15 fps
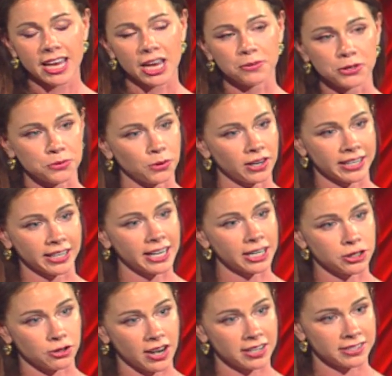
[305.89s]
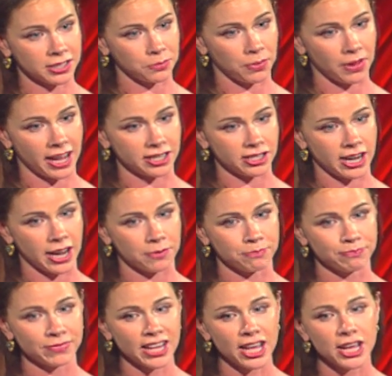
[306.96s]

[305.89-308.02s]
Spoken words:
he was working on a drug supply chain.